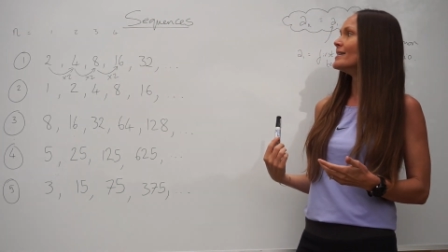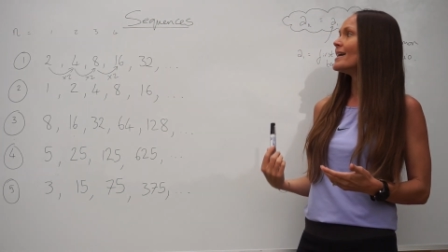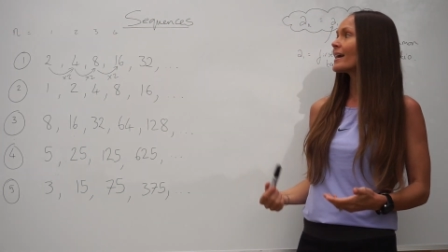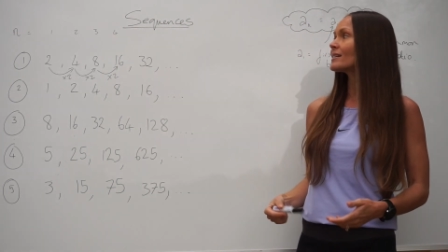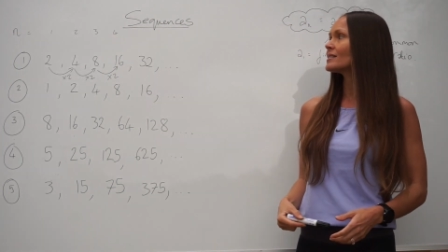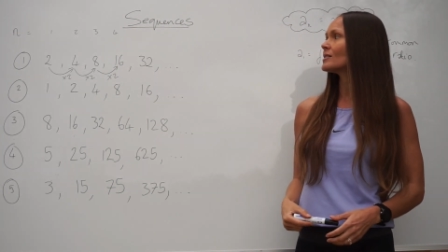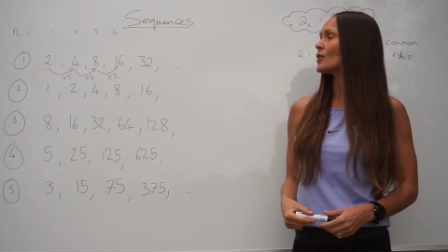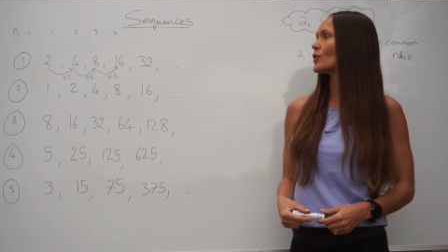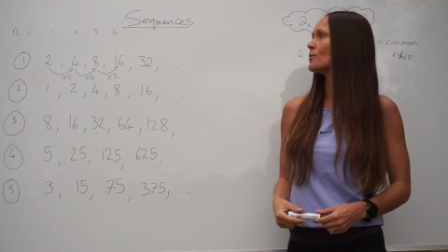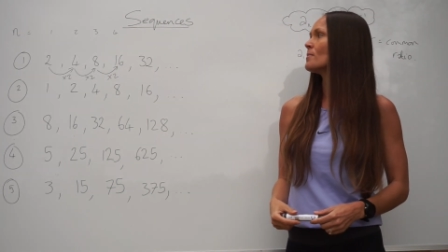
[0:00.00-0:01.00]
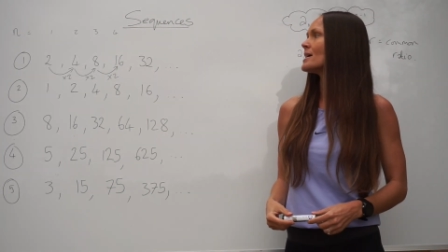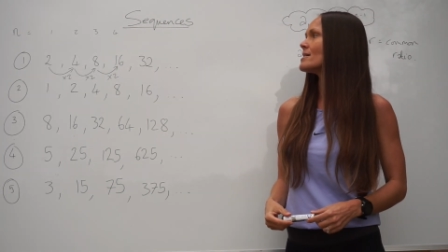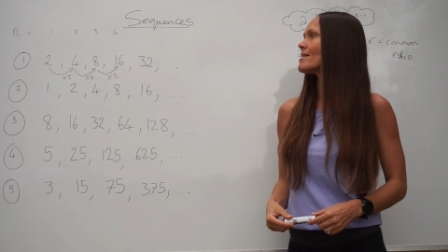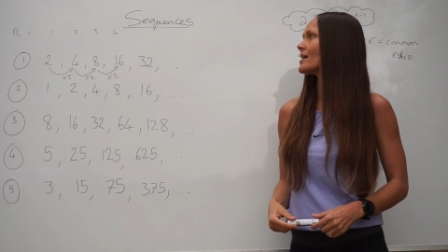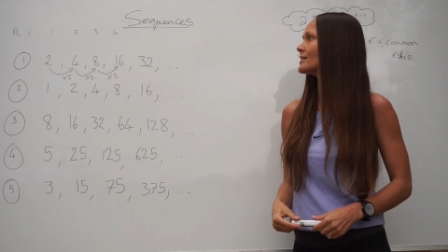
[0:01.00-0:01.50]
the next term
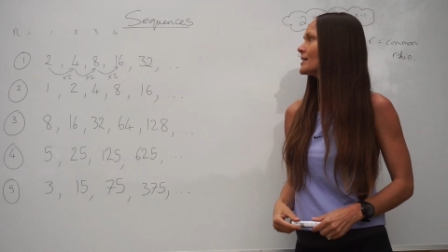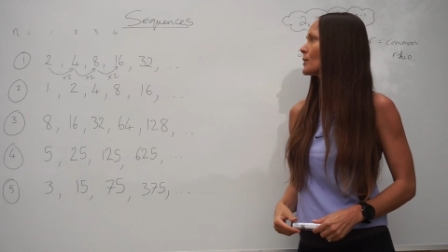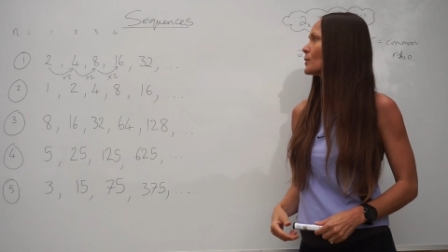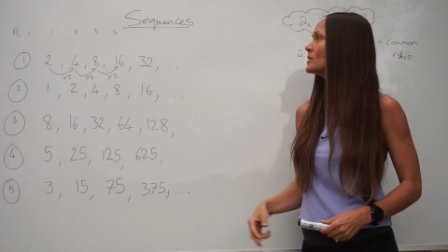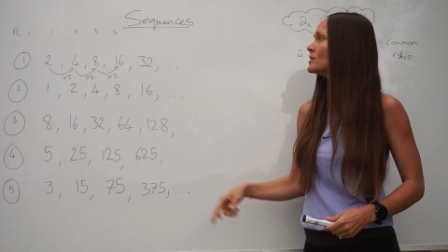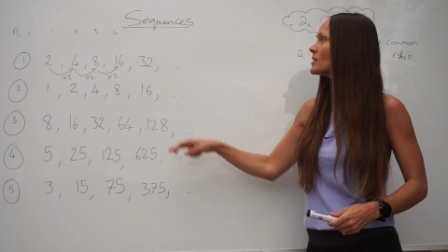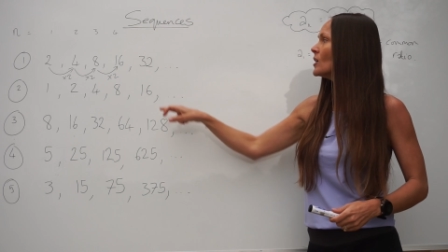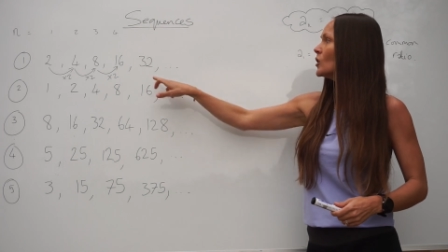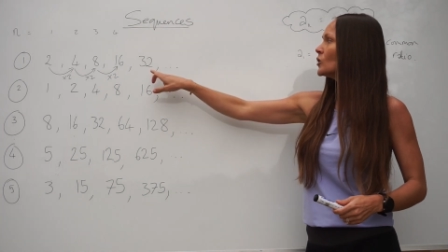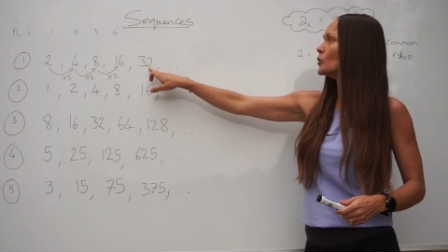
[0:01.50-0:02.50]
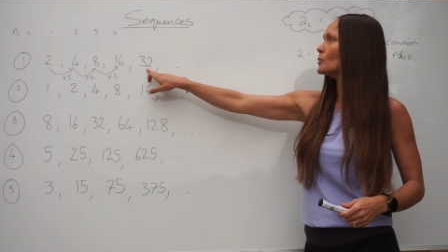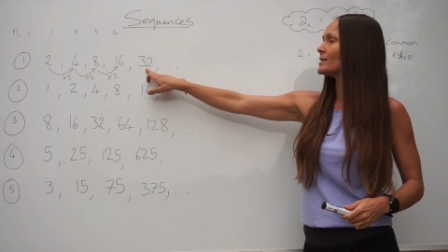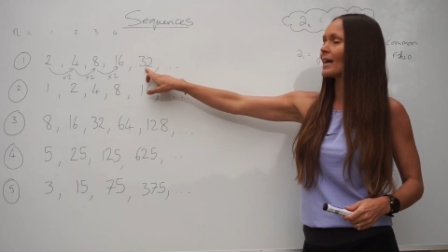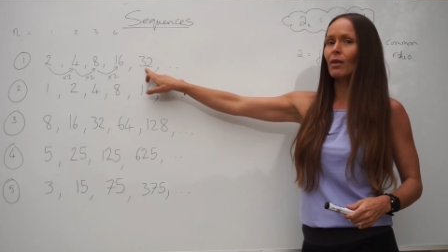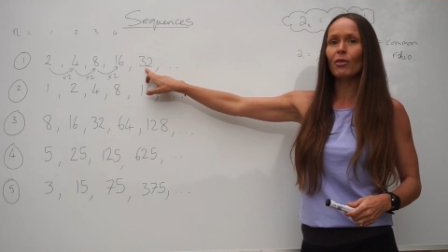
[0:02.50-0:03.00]
in that sequence, you would
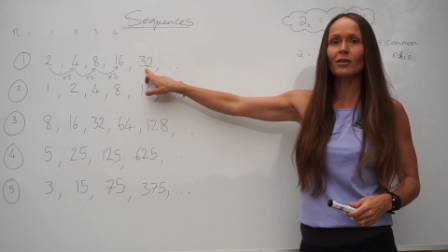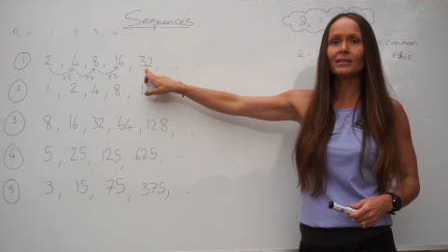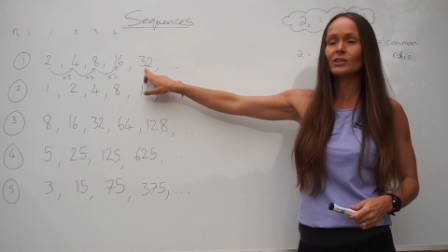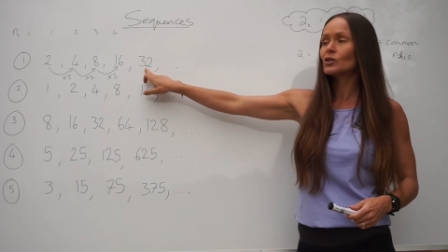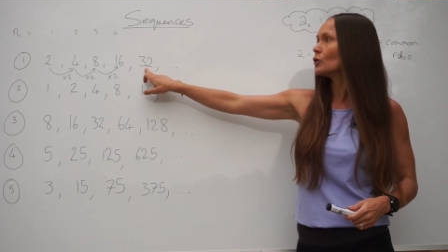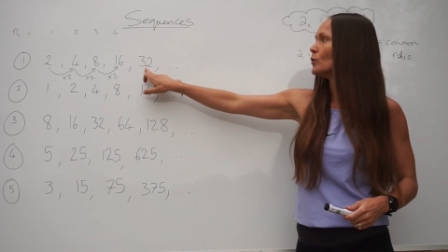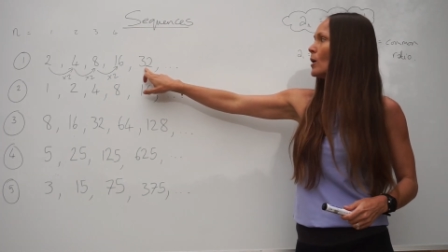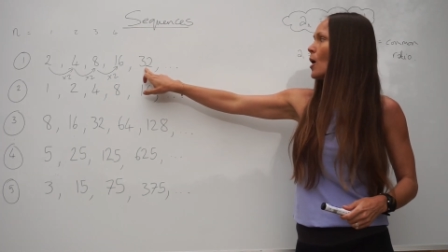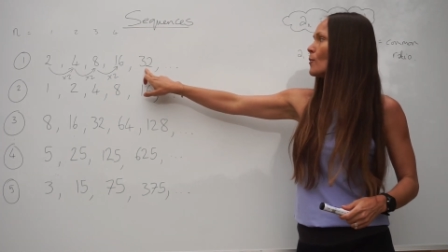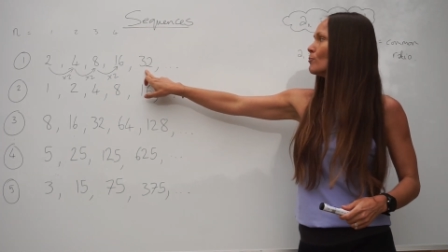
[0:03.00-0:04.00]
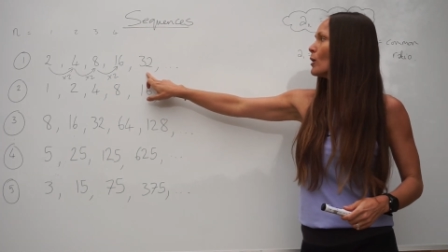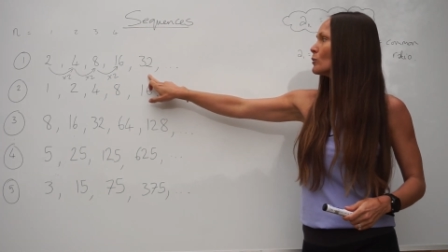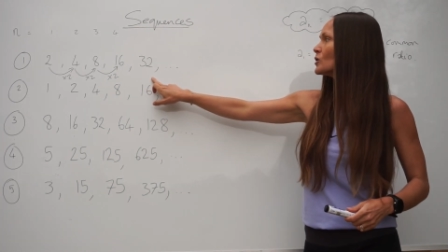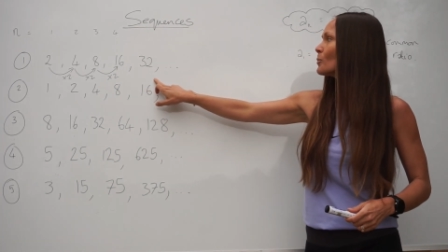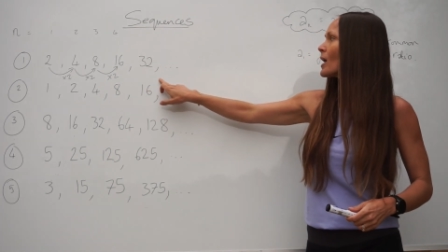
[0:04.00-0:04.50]
take 32,
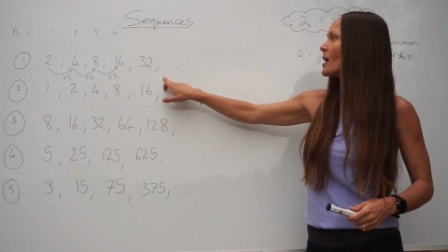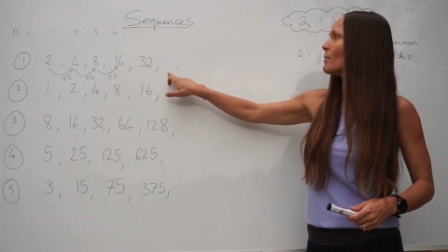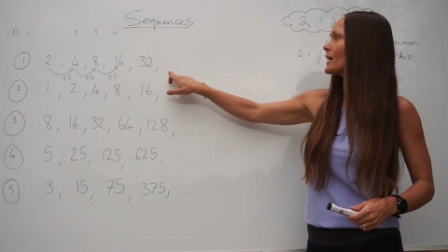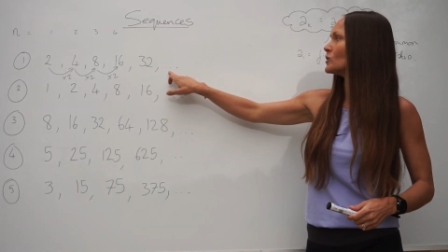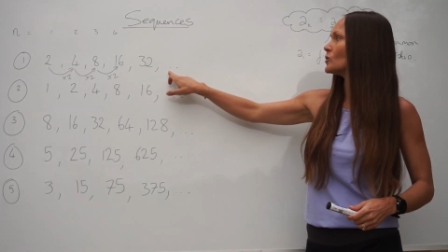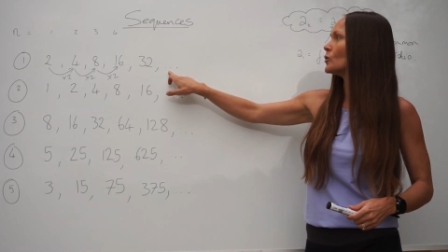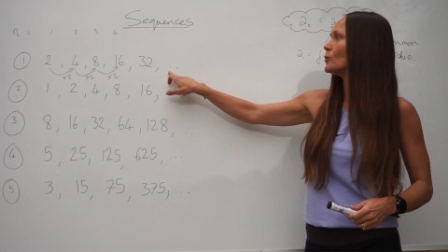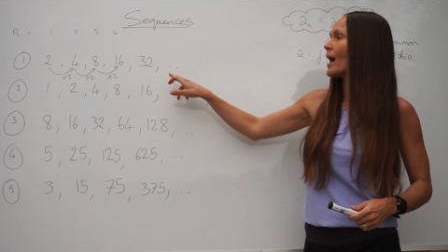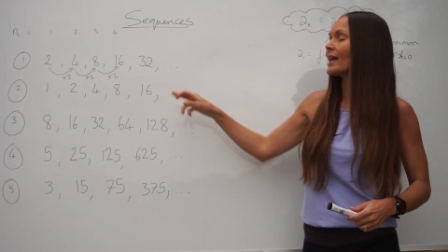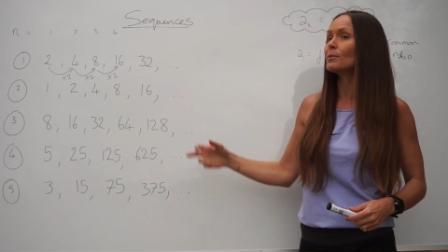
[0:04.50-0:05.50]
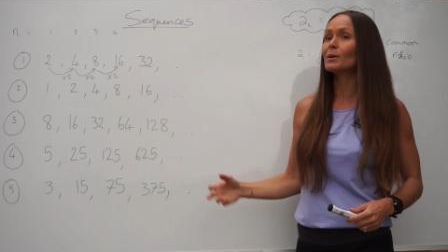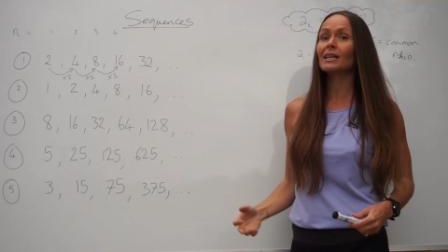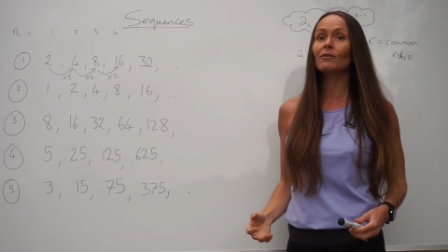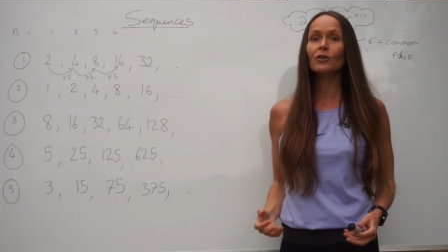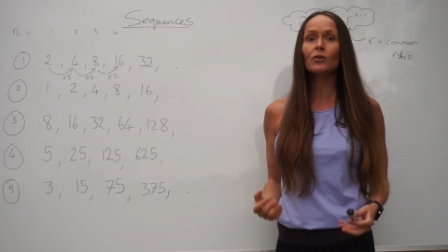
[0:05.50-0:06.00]
multiply it by 2, and it would
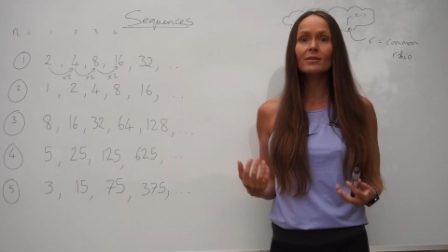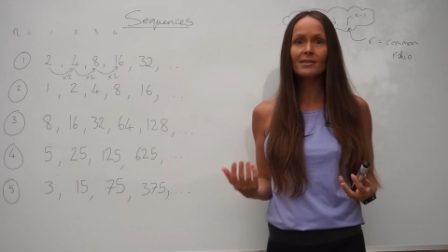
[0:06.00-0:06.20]
give you